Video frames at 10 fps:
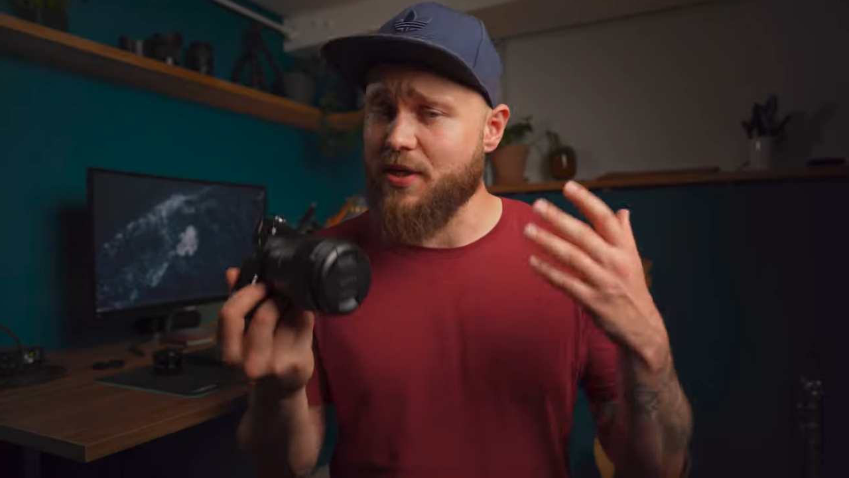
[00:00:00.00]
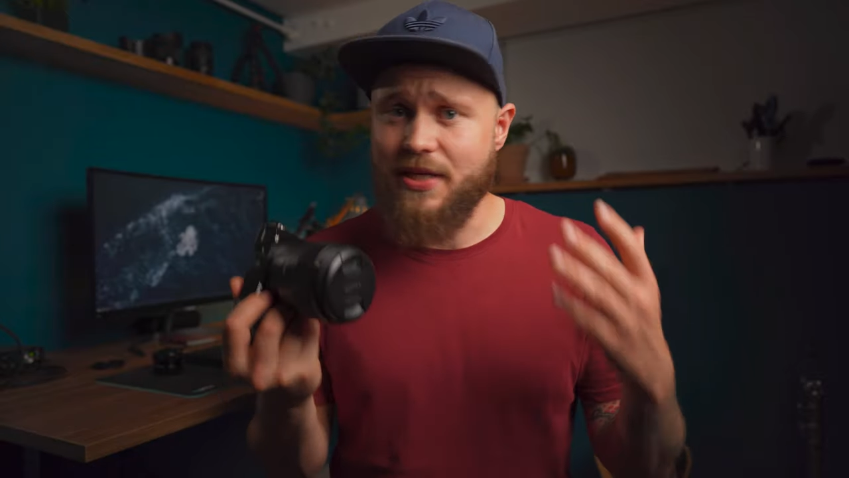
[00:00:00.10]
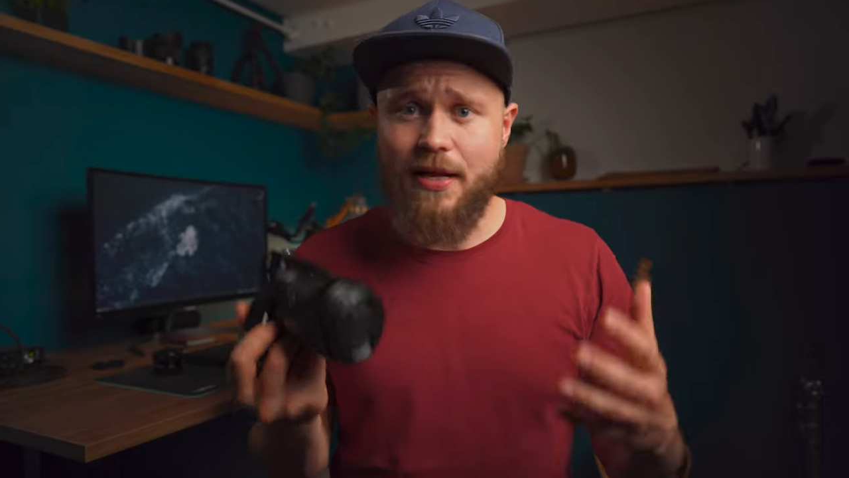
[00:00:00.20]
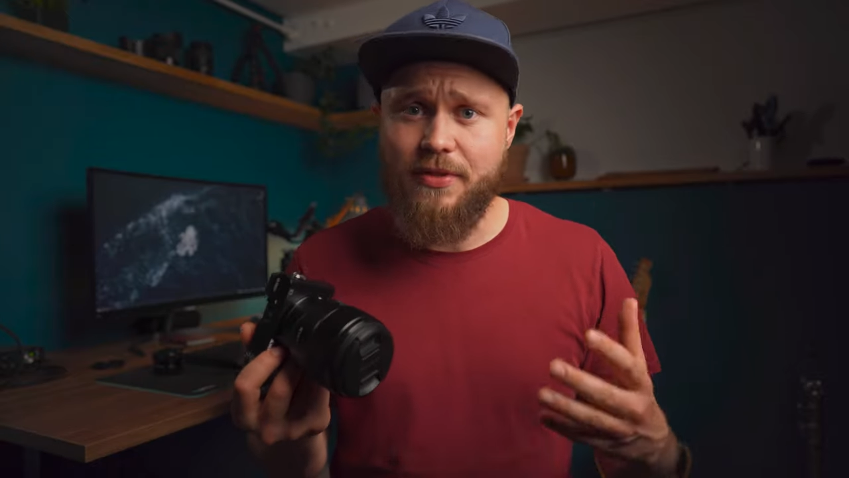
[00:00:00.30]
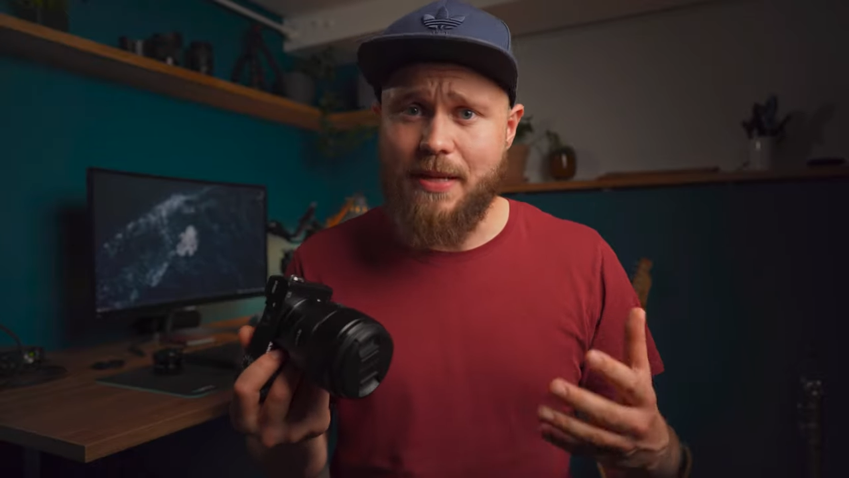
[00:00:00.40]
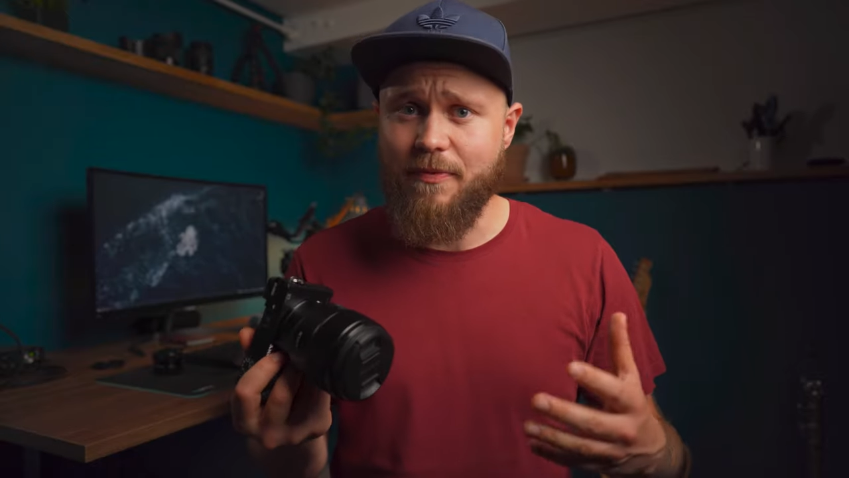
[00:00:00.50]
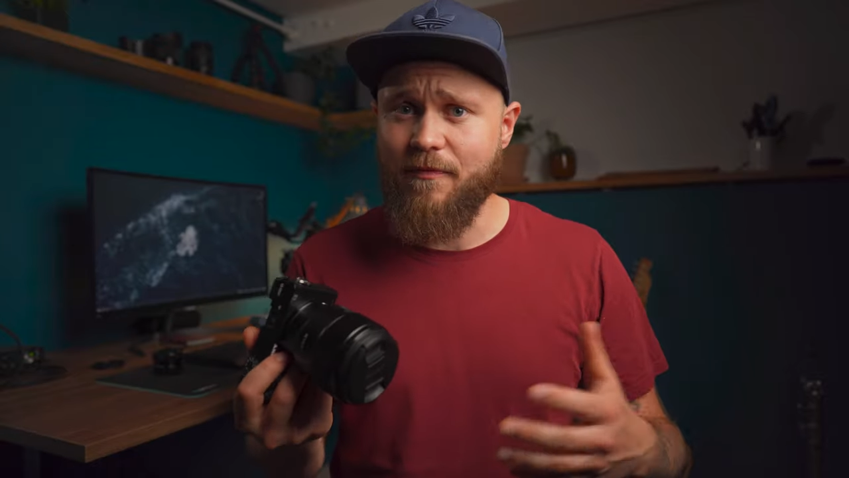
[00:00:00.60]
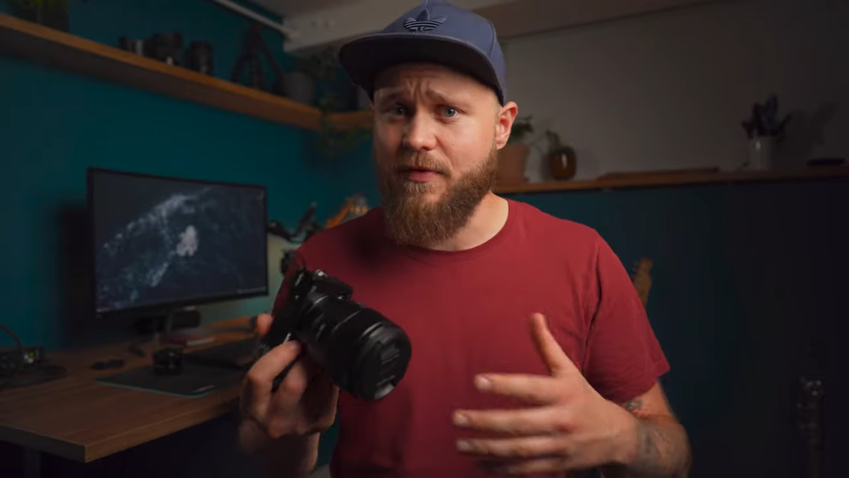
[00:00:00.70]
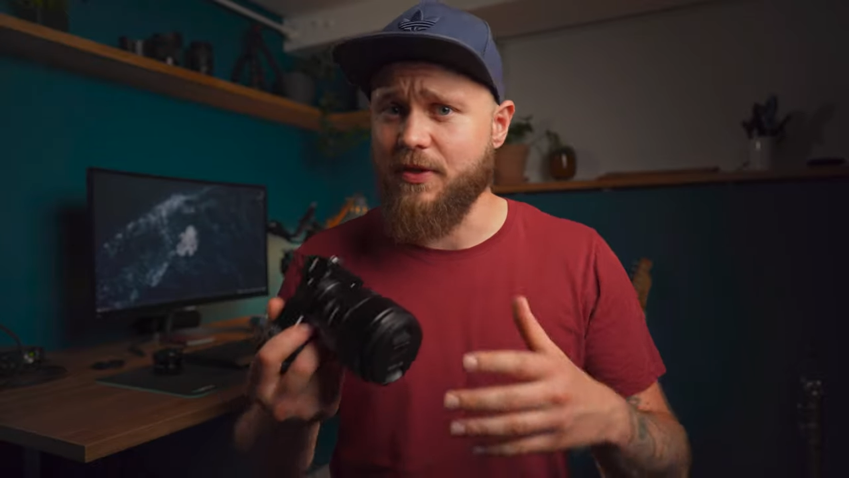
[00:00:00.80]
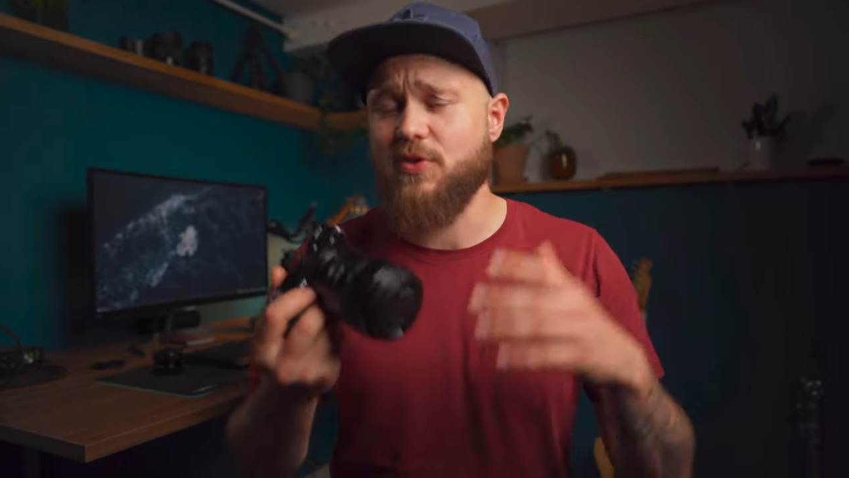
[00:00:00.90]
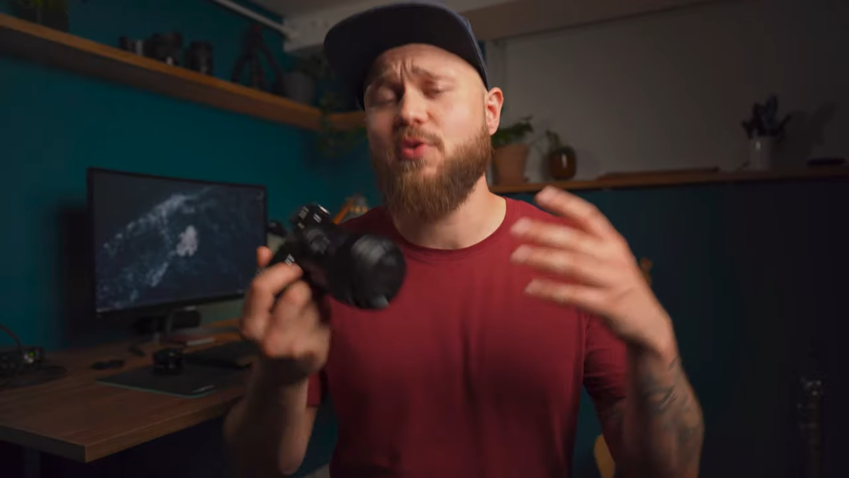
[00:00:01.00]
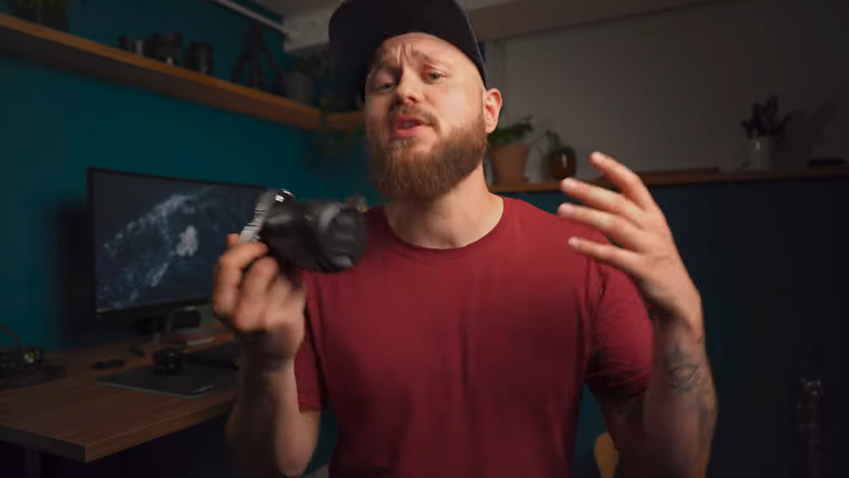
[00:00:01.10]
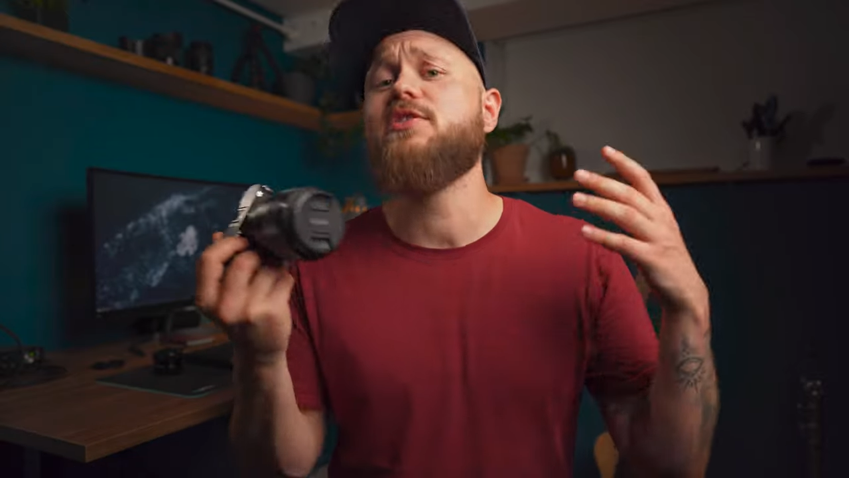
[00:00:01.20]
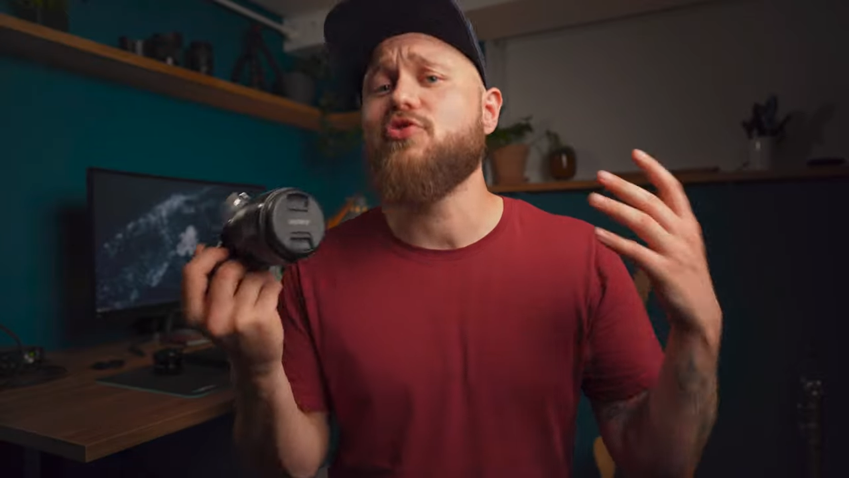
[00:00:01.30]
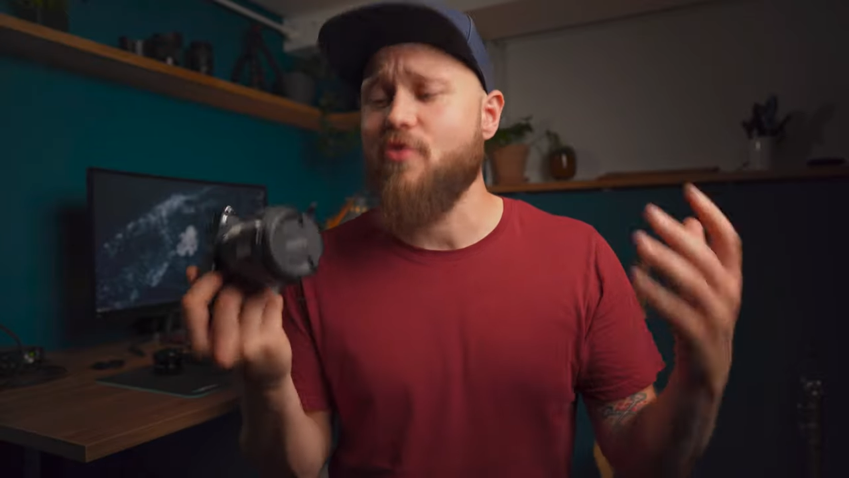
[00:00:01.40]
shallow depth of field so you
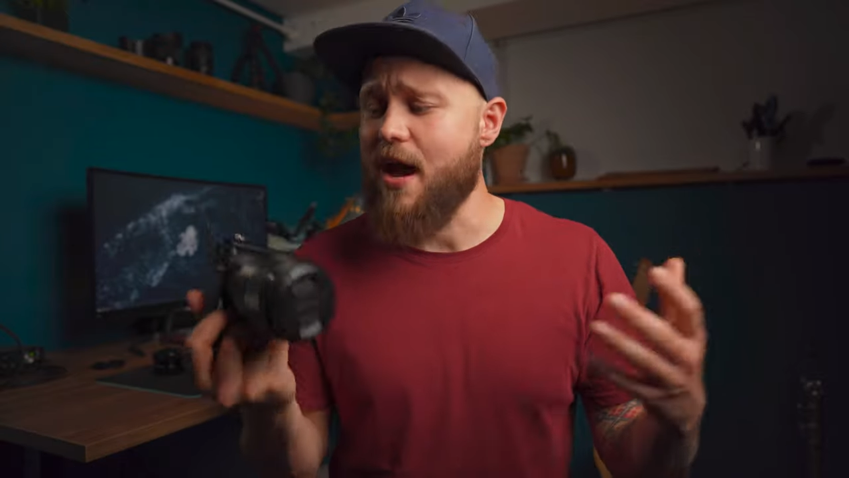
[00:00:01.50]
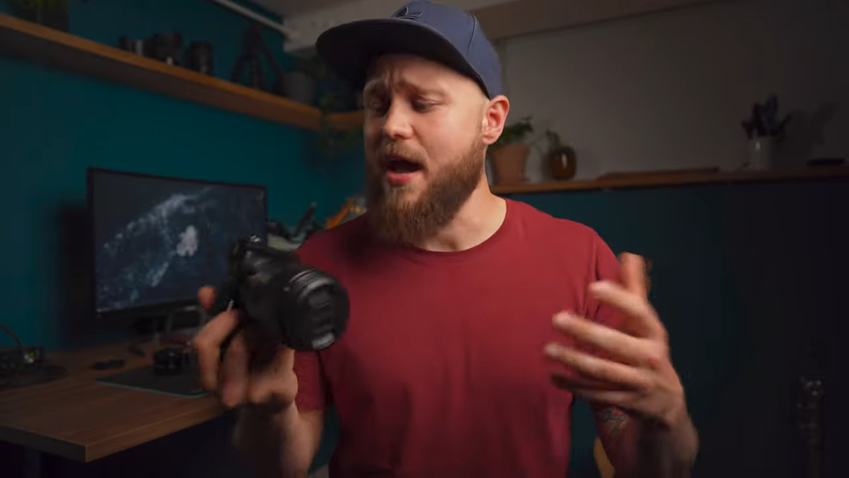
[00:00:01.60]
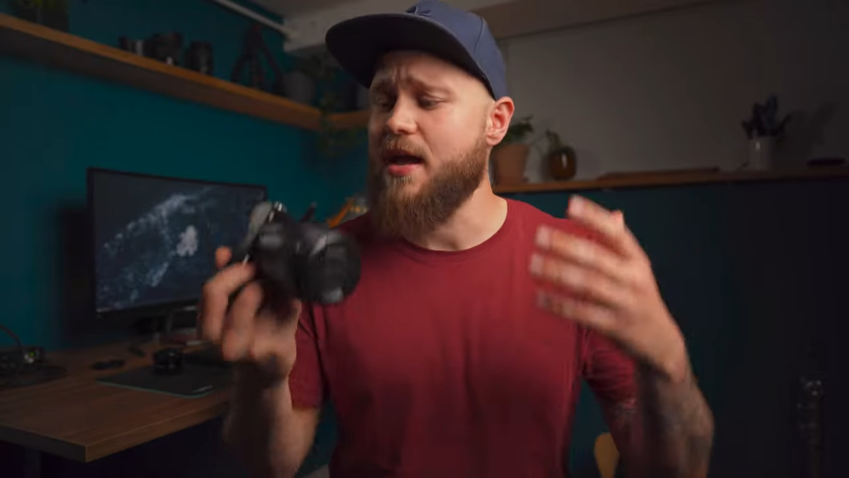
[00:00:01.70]
can try